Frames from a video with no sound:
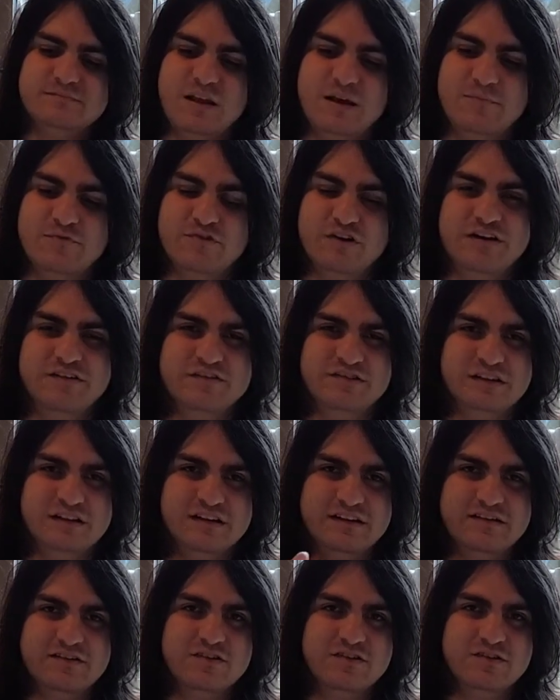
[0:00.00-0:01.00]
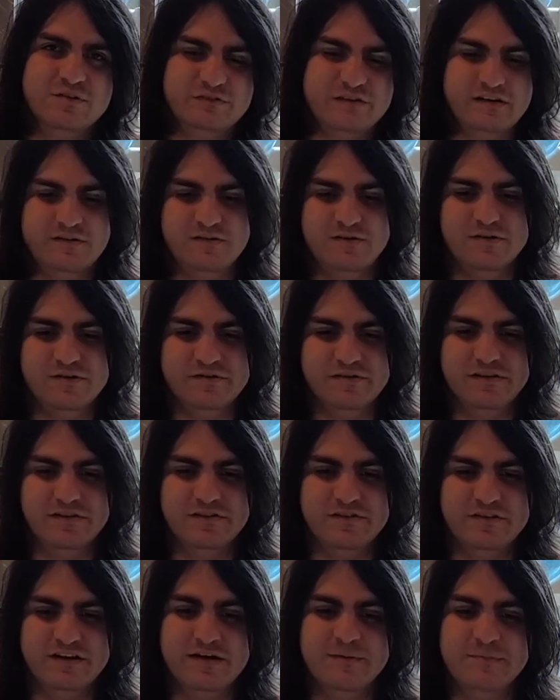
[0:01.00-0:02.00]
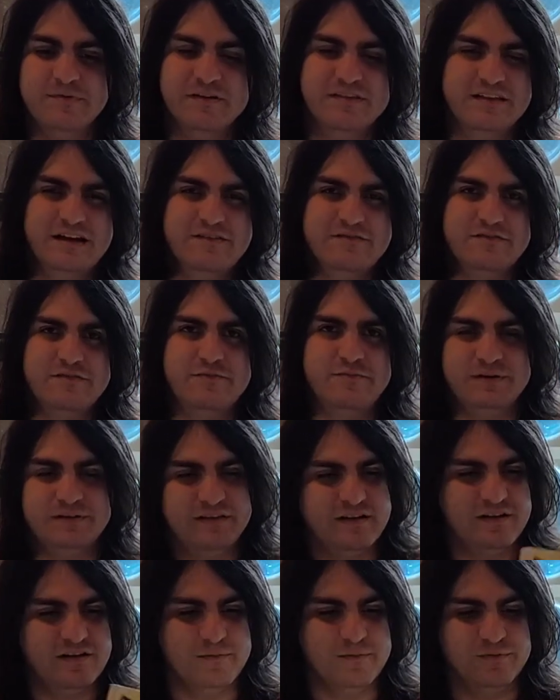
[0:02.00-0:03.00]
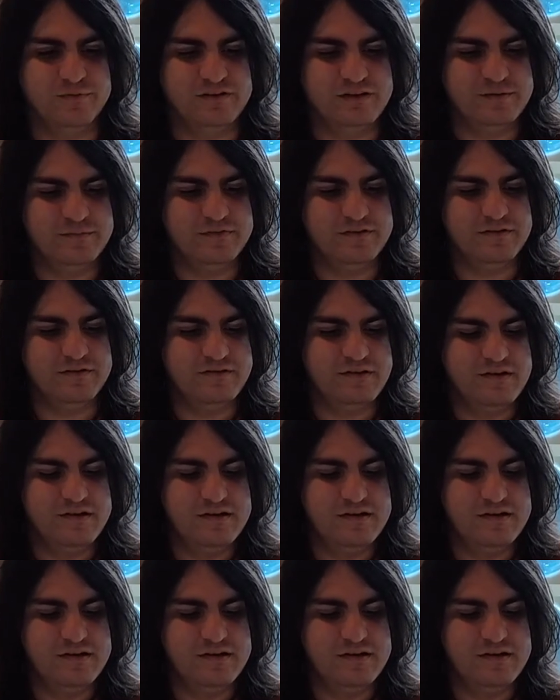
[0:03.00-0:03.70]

I'm trying to like close out all the other gaps. I think I've explained that a couple times now.